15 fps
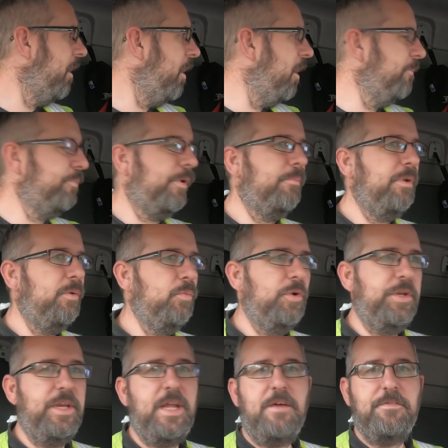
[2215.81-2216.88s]
I probably
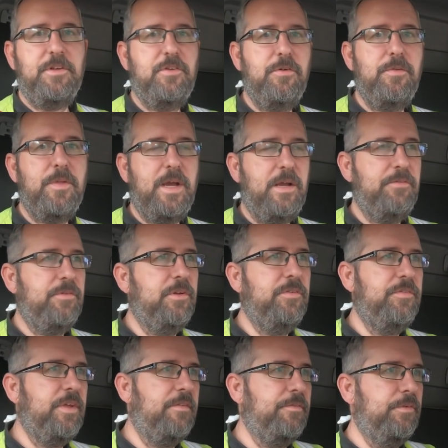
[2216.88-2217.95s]
wouldn't have a
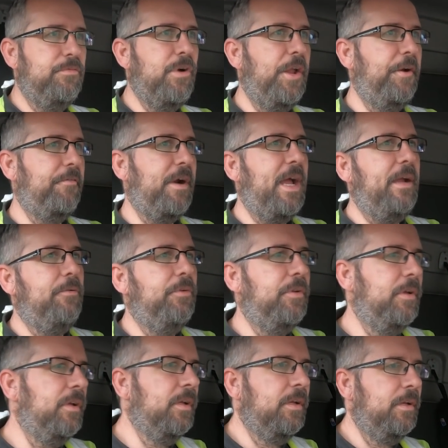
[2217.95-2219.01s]
2007 run around
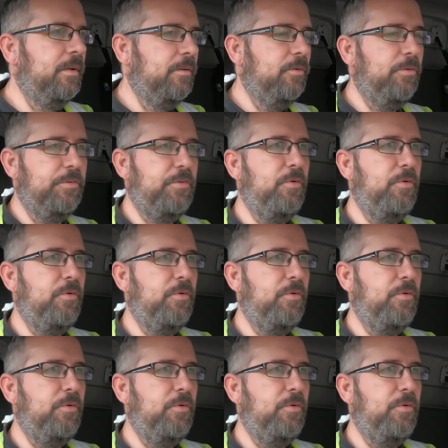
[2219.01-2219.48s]
or